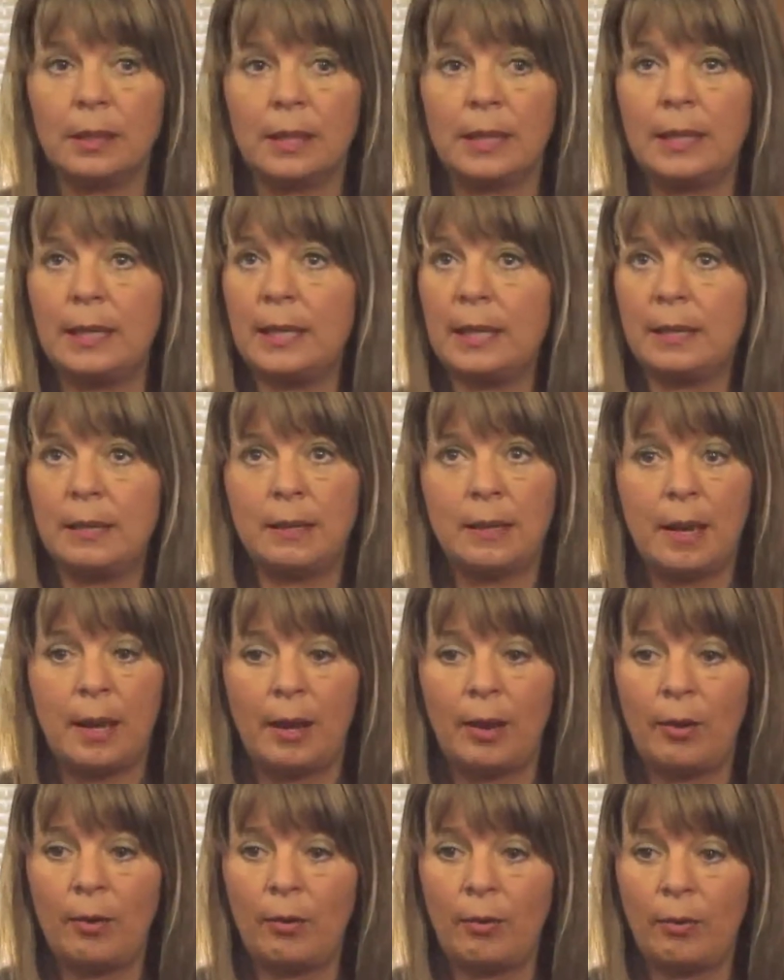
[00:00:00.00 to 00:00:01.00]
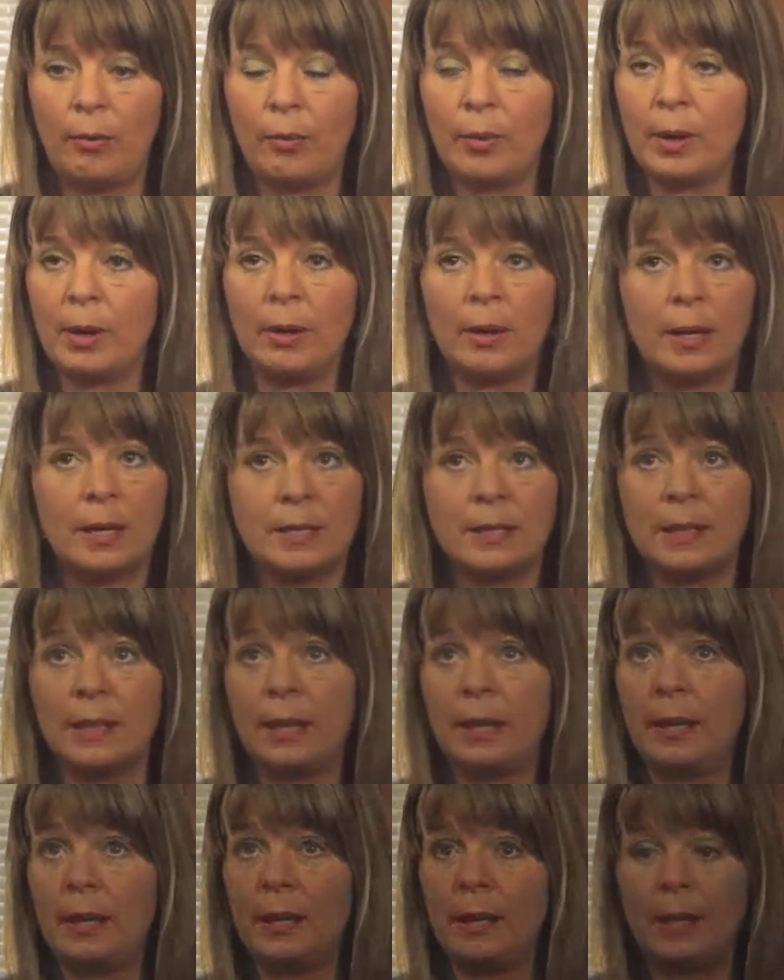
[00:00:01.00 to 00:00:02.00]
He didn't know. Where is
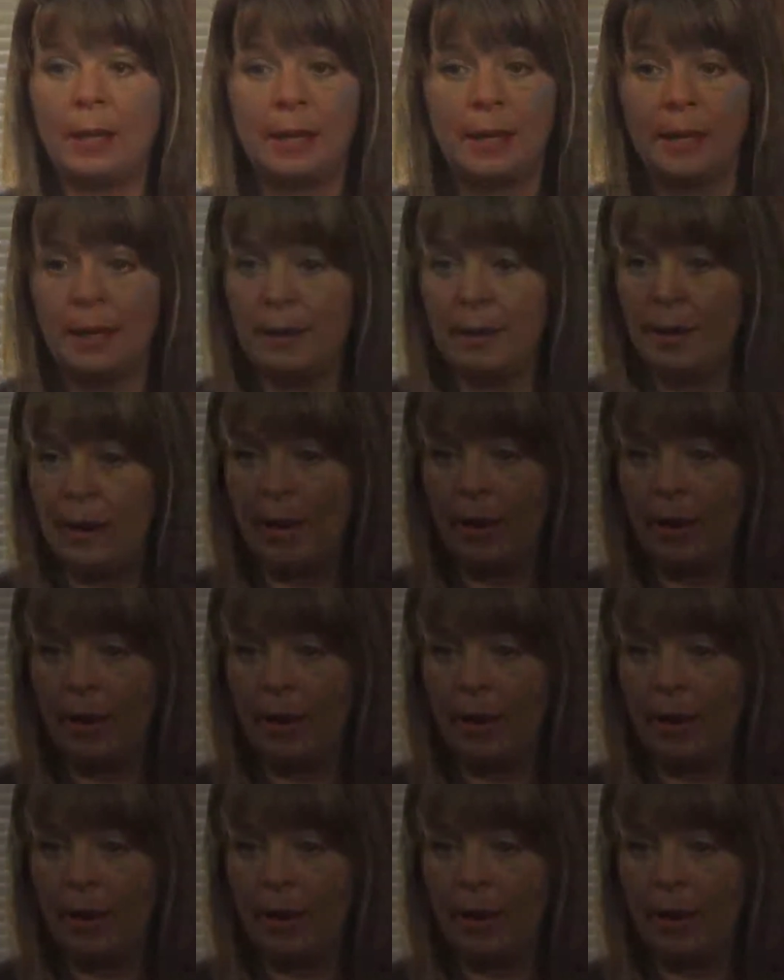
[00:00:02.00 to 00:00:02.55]
he? He didn't